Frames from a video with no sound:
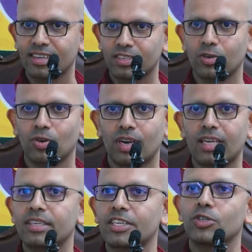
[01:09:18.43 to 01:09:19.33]
and so on,
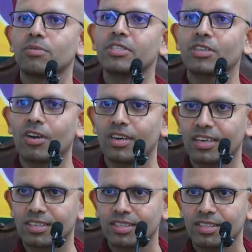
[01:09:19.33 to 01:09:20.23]
and sexual
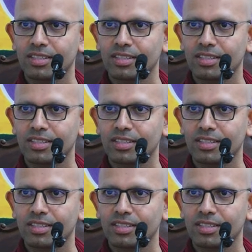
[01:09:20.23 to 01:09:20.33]
misconduct.